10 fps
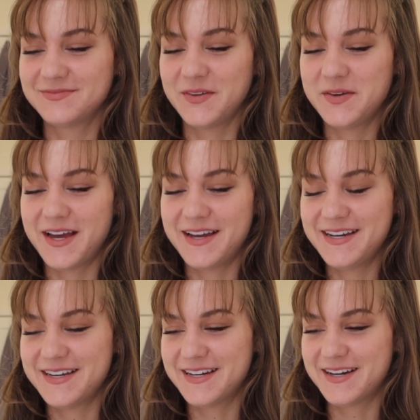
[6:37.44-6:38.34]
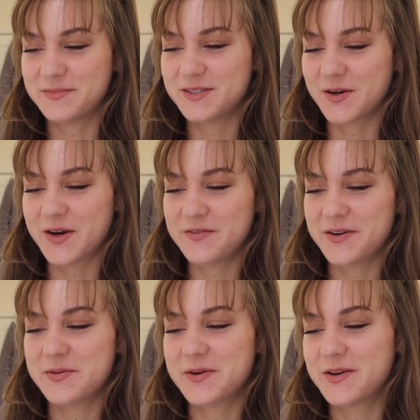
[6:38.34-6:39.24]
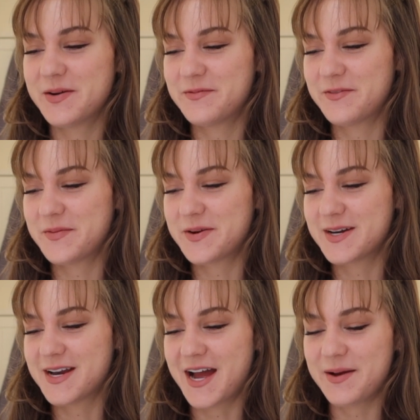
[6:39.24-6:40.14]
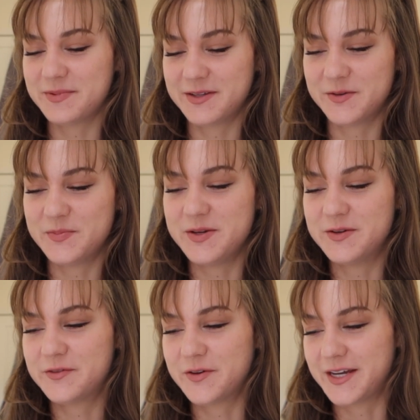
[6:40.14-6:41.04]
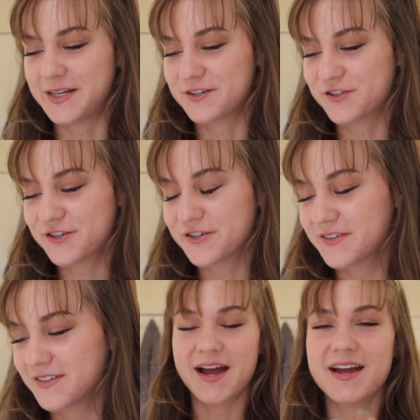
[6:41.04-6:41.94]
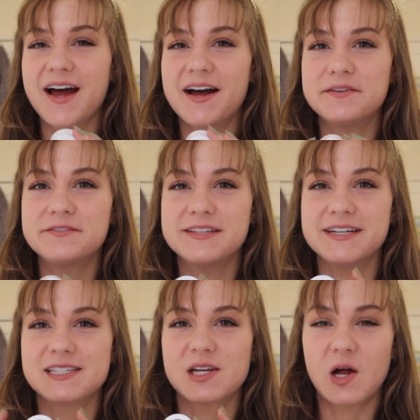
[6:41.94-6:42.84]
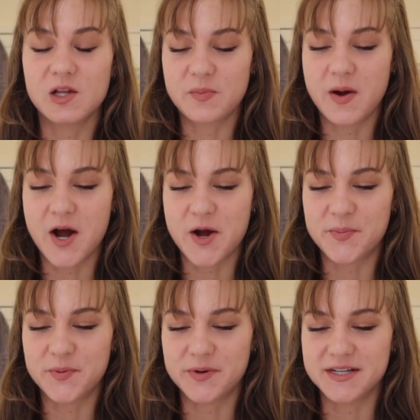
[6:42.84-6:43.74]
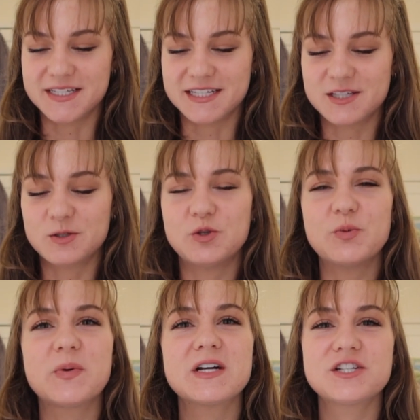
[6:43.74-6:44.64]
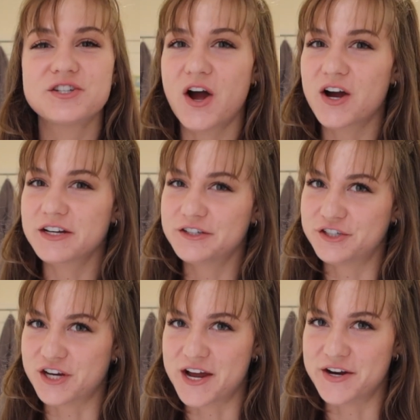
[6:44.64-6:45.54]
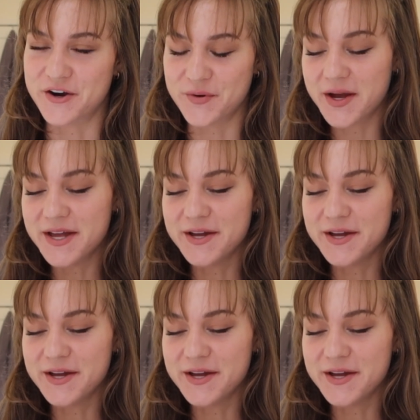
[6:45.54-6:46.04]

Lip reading: Okay, I'm sorry if I woke you up from your nap, little beautiful angel. I have this ColourPop, what is this, Super Shock Shadow